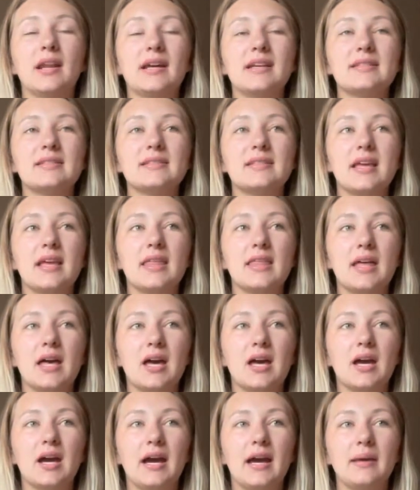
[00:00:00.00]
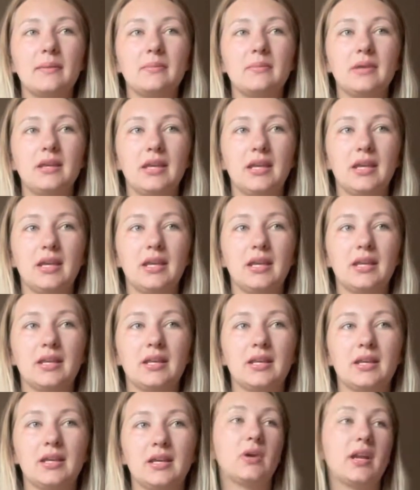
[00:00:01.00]
I say that, I mean,
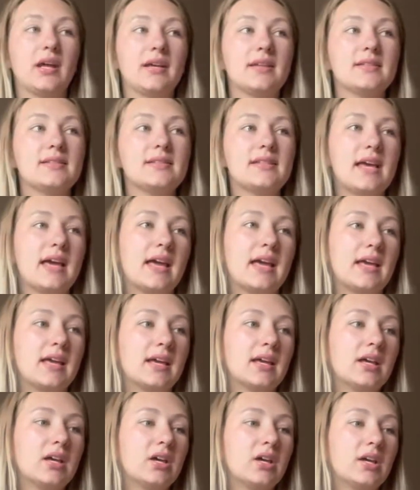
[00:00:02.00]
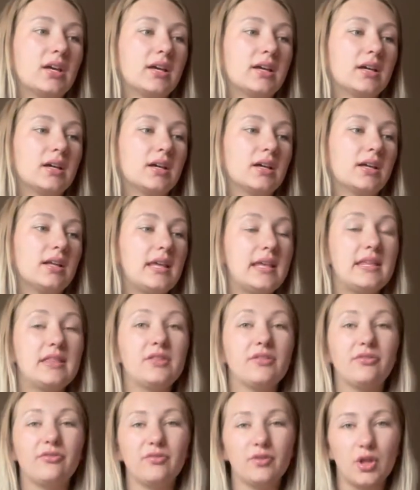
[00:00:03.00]
when I say in
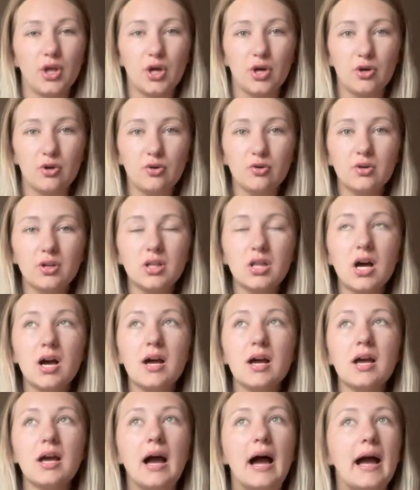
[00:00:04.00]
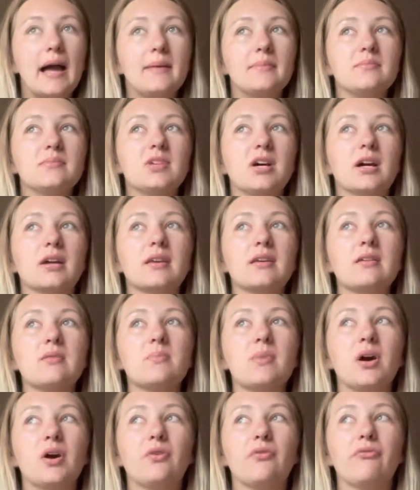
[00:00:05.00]
the flow a lot, I'm talking
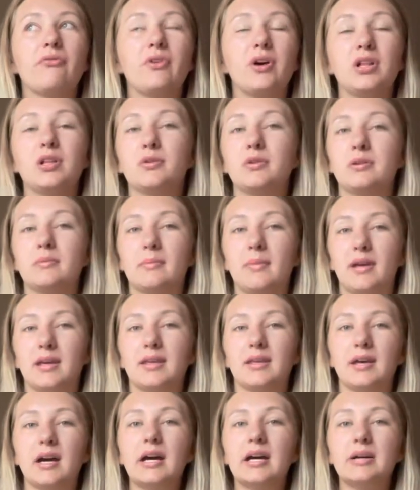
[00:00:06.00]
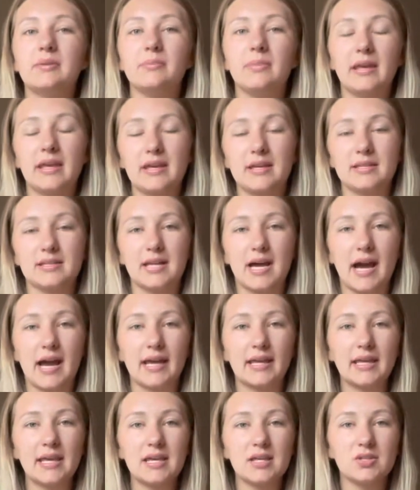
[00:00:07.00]
about following my gut, because
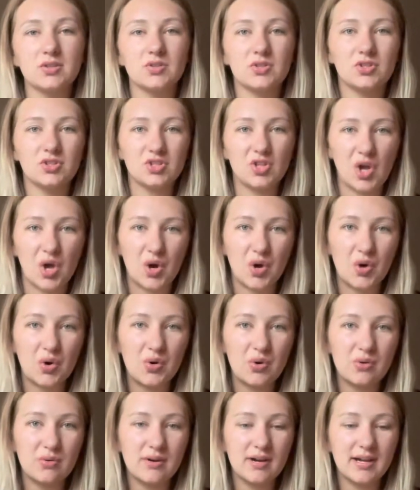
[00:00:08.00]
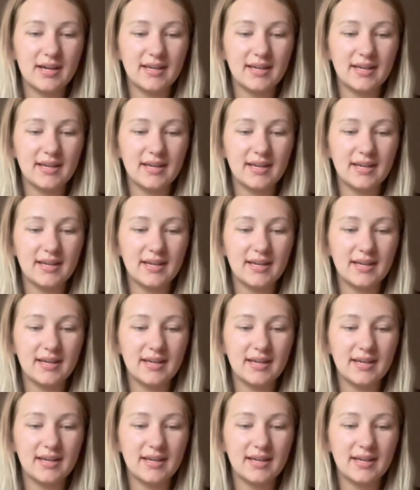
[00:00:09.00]
I get so